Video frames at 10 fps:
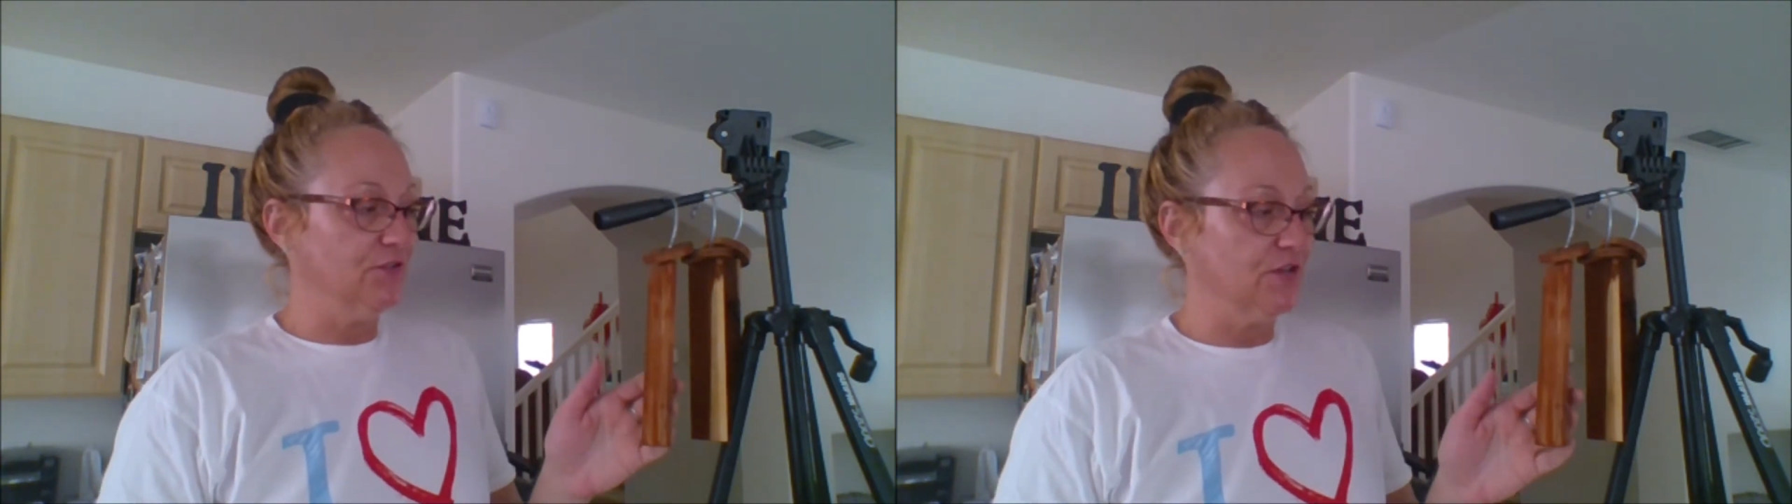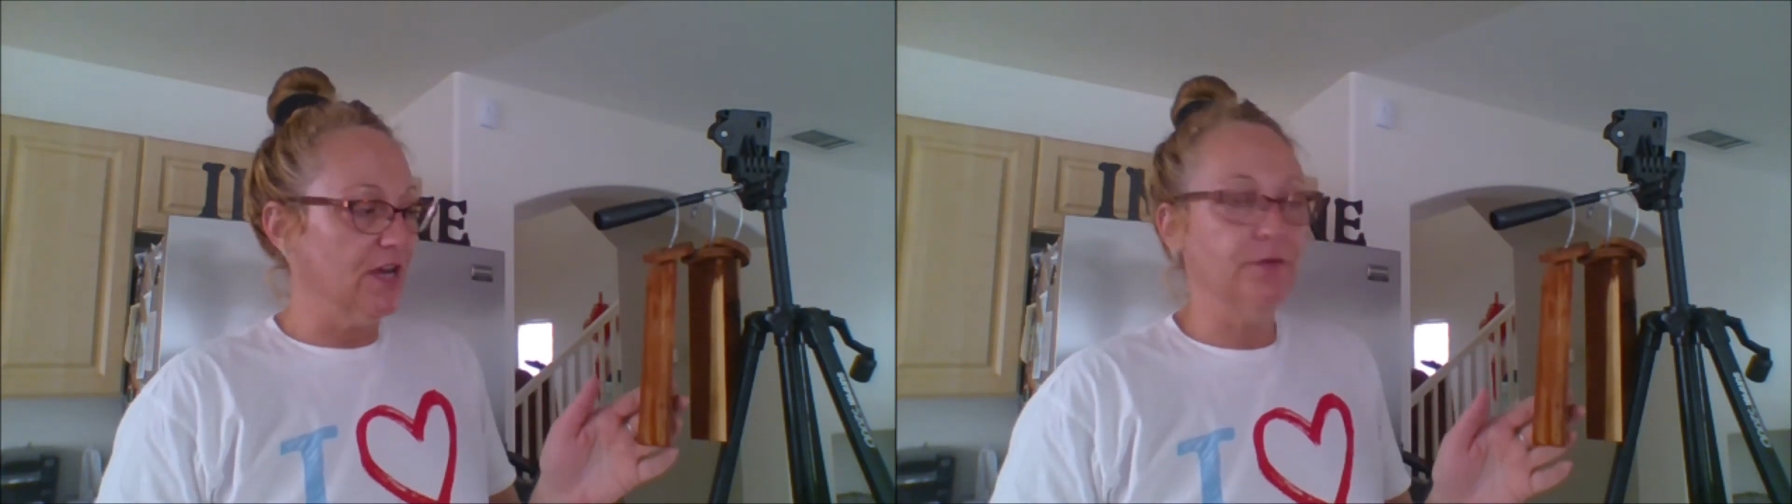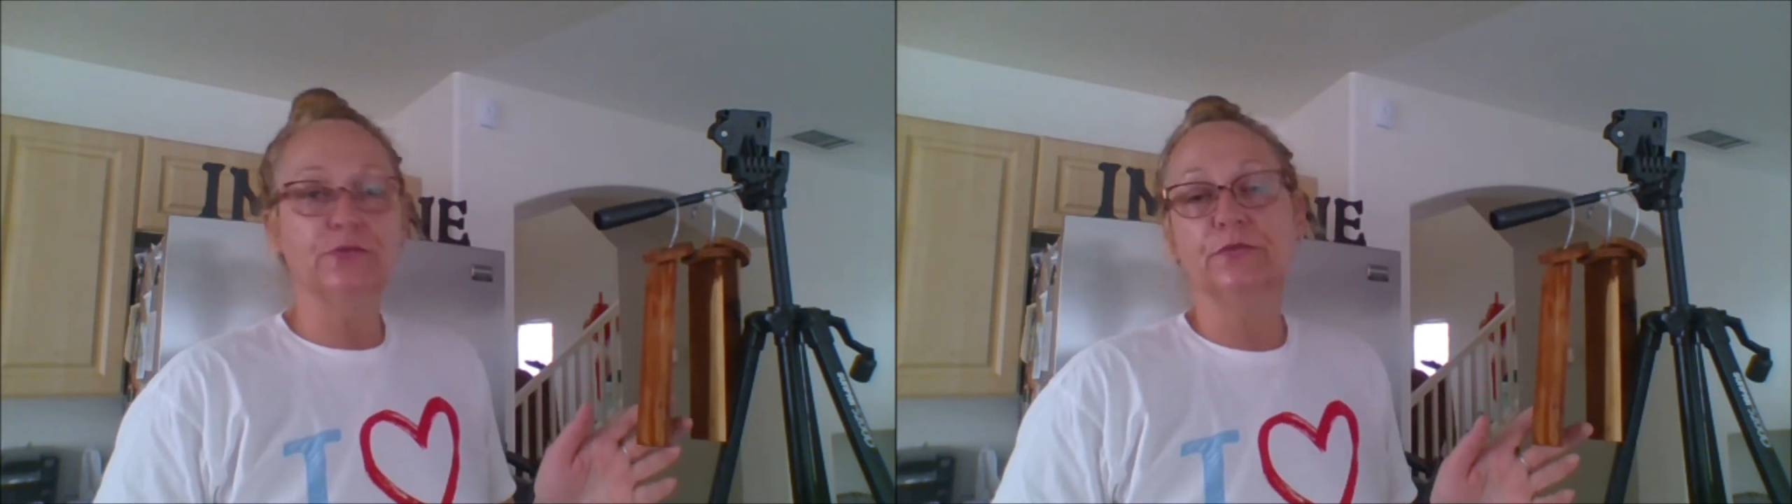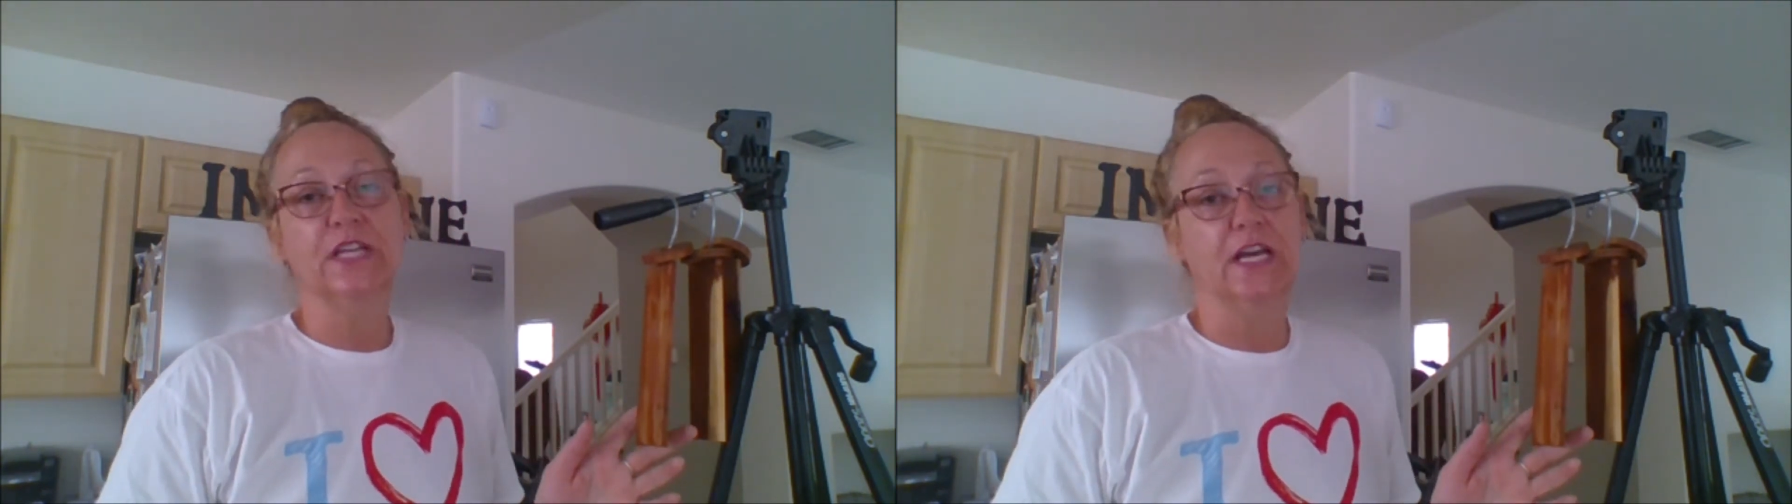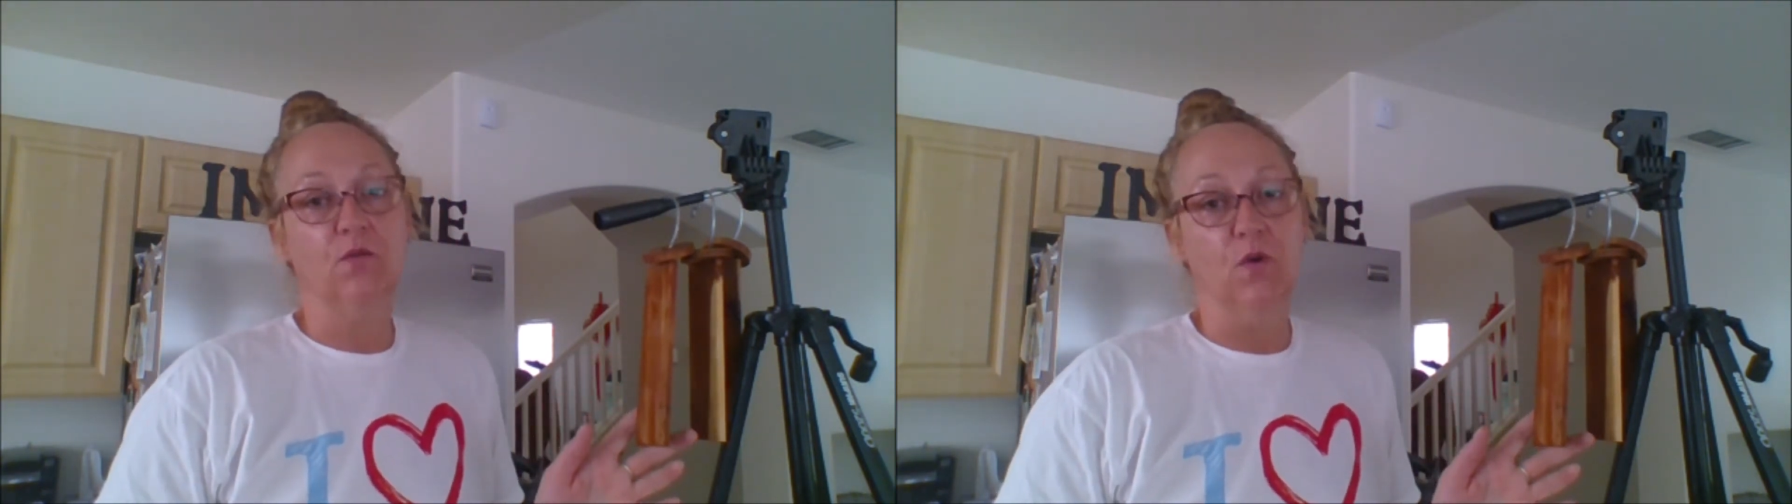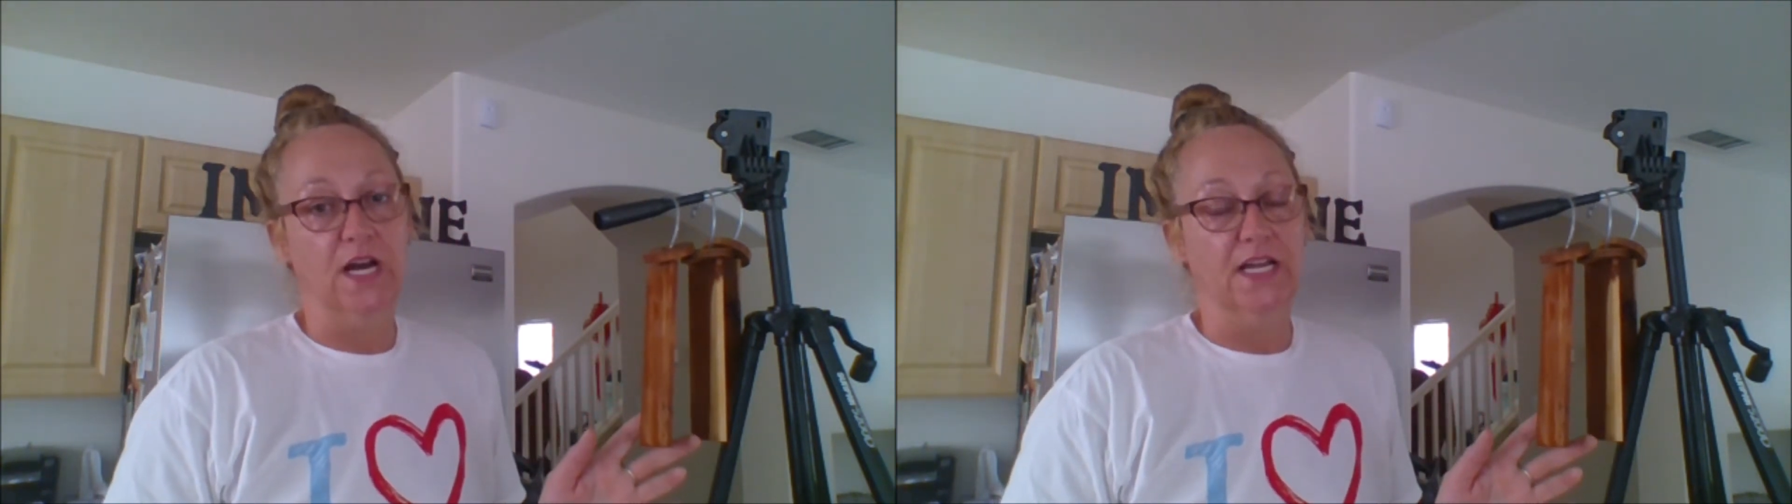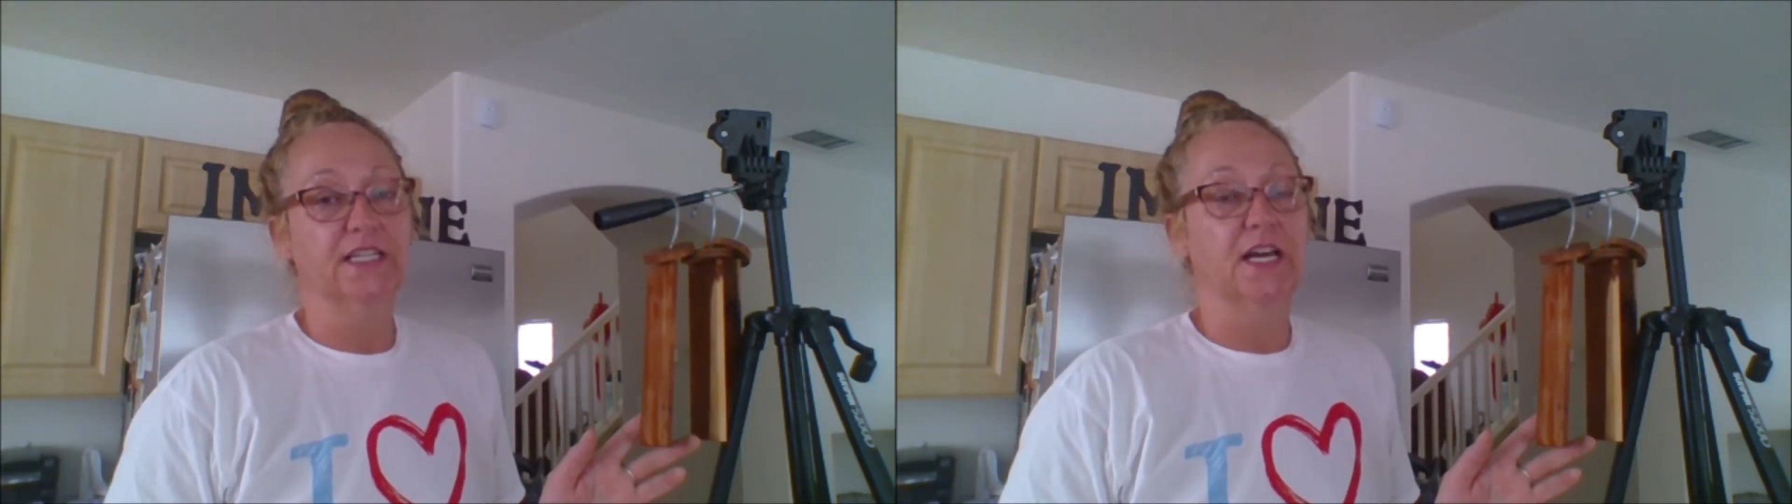dry, which will take what?